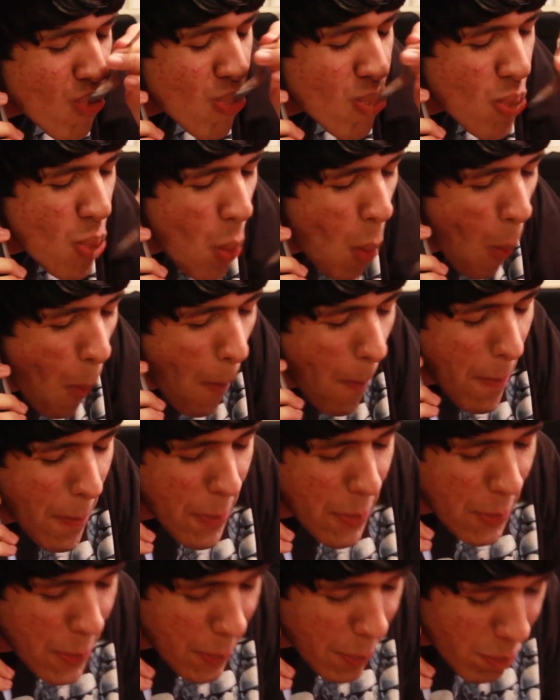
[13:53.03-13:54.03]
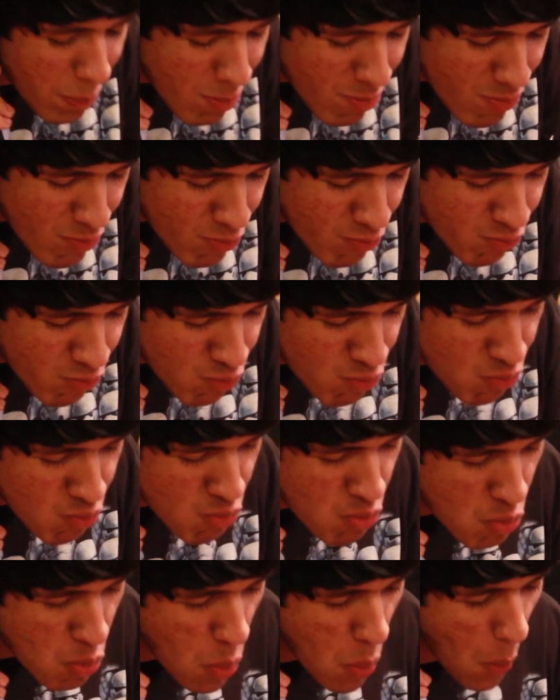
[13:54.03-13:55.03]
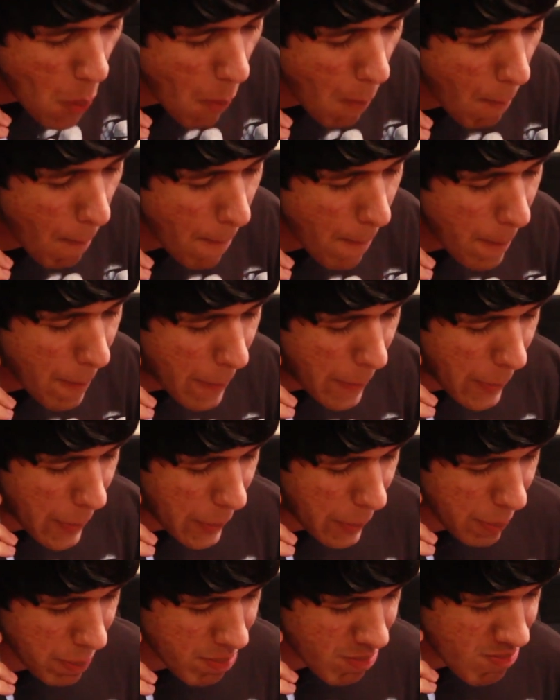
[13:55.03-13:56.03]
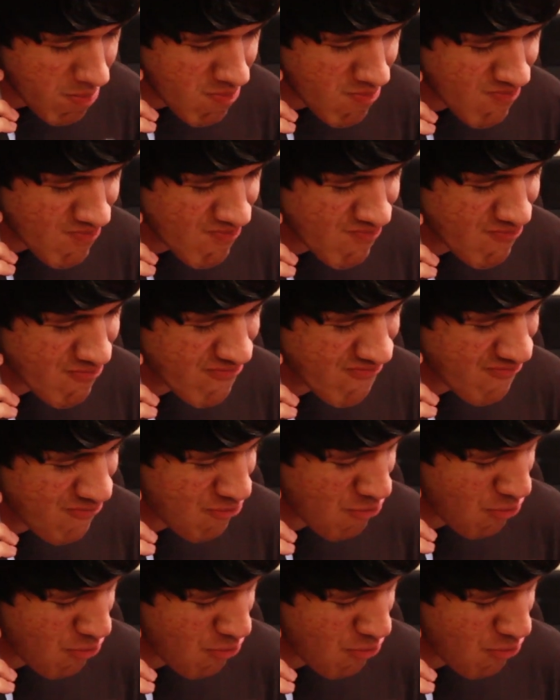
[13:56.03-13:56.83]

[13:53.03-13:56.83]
atmospheres, actual film cameras, not the disposable kind,